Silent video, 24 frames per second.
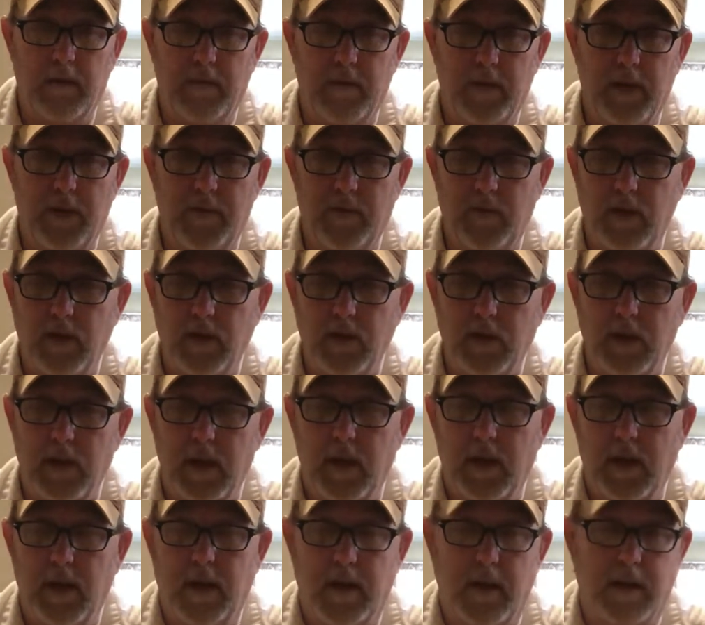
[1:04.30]
beverage.
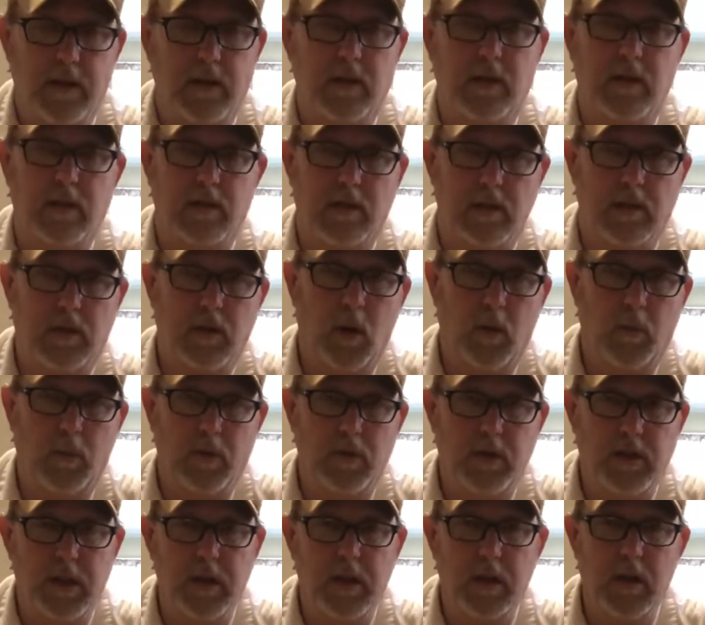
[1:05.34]
And this is the Topo
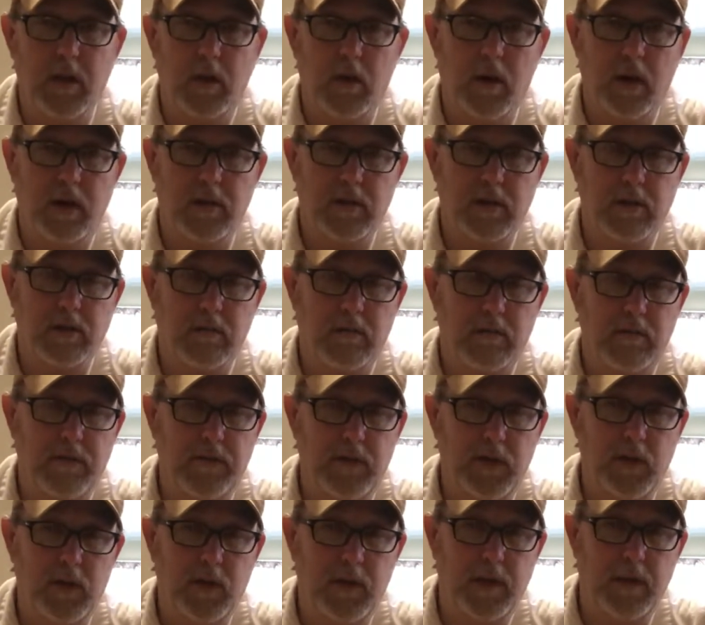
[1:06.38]
Chico. I just
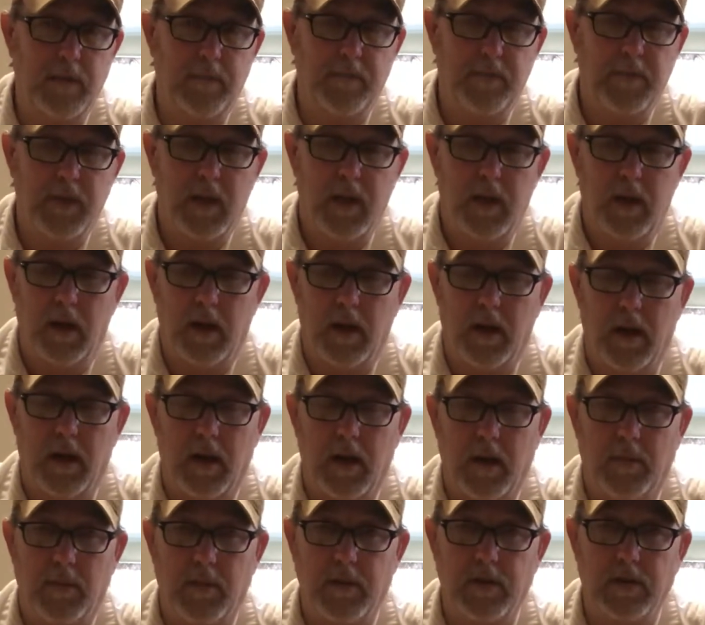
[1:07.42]
reviewed it.
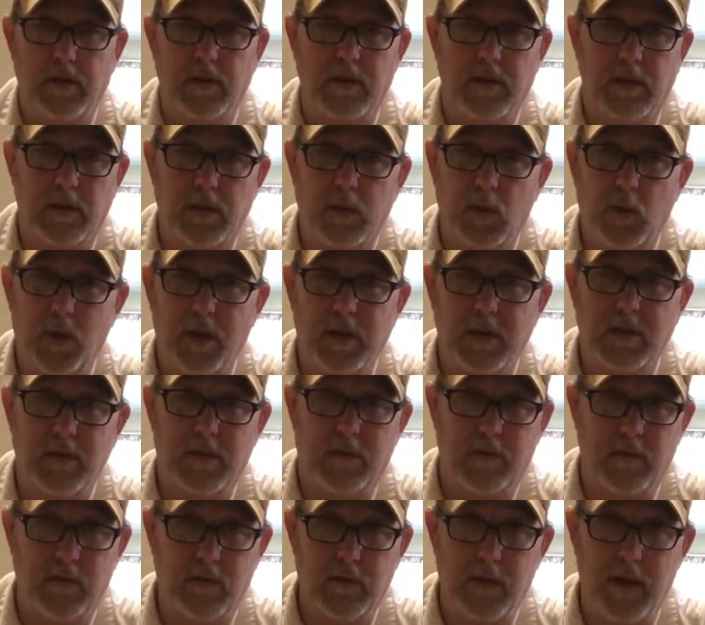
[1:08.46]
Um, this is the twist
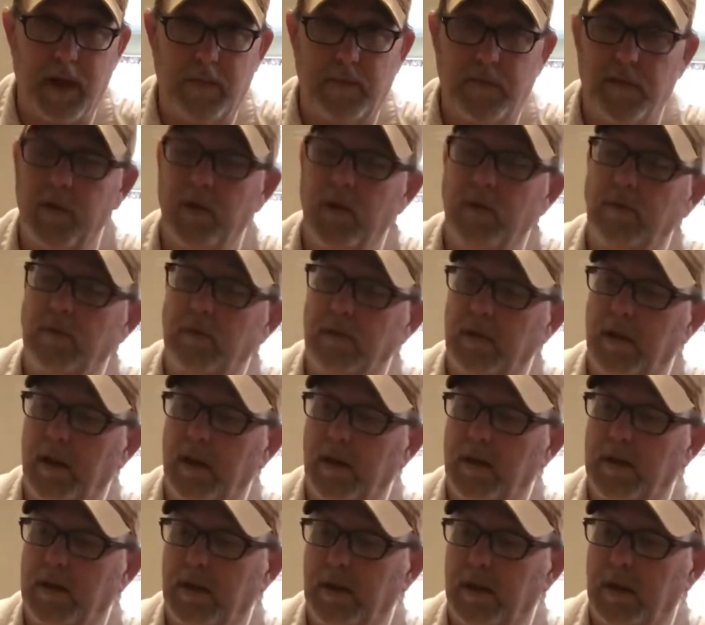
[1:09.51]
of grapefruit, and
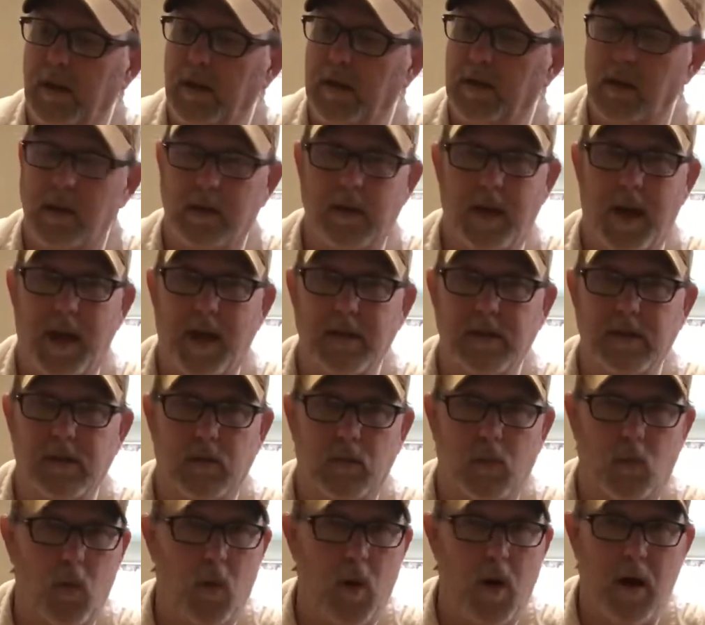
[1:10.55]
it's a, it's a nice
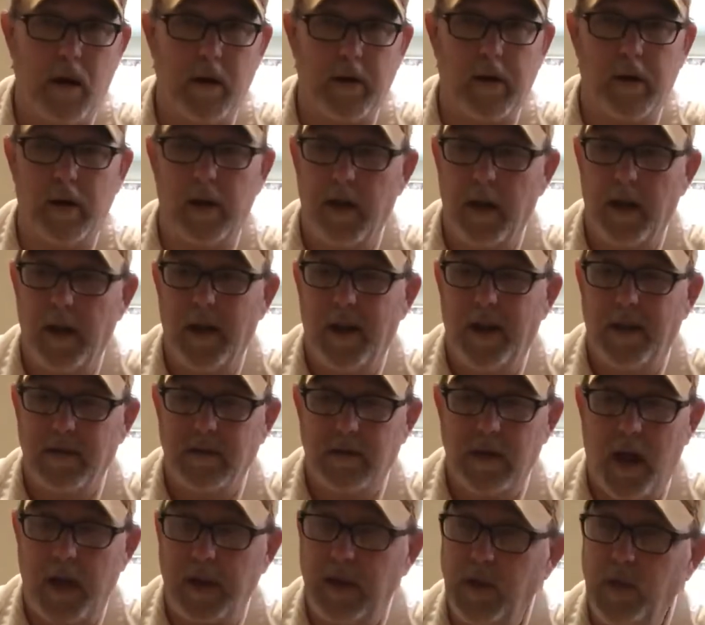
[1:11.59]
water. It's
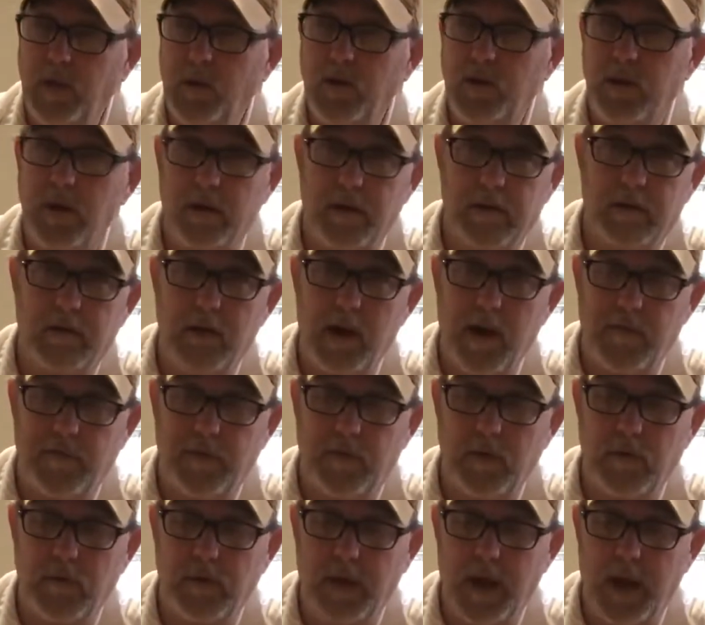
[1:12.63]
not huge on the
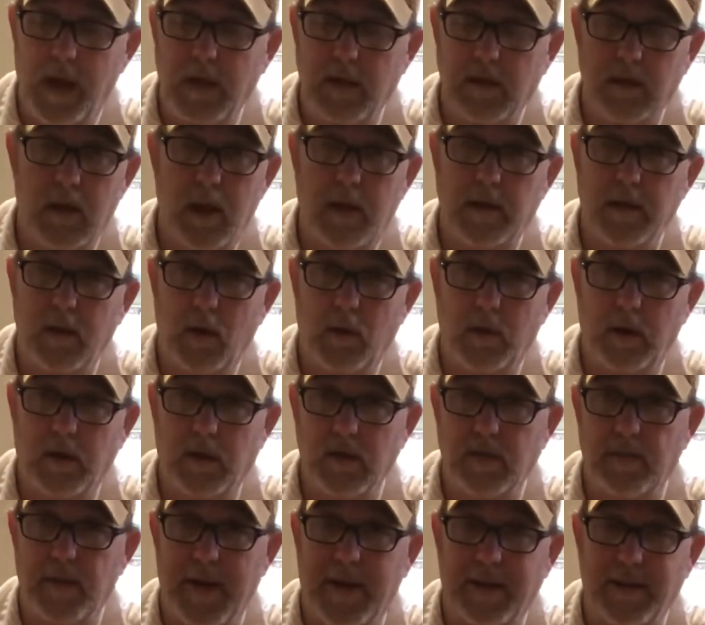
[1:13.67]
grapefruit taste, so I don't
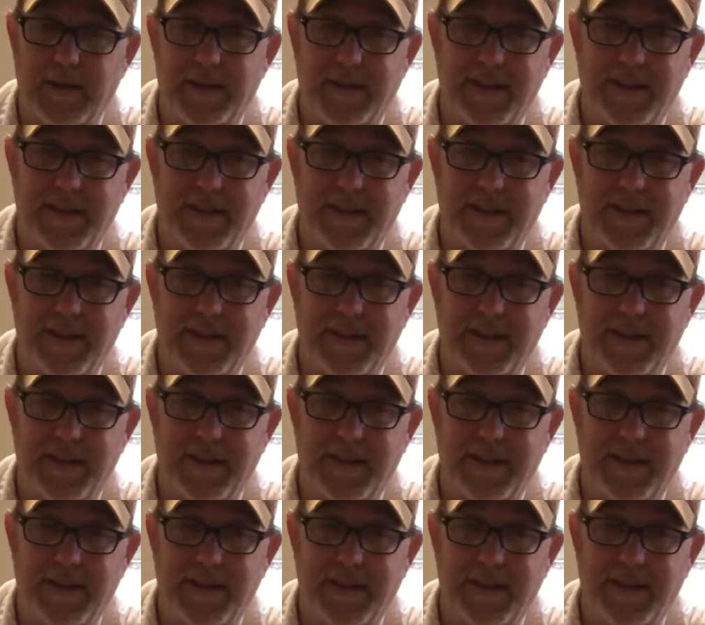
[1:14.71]
expect to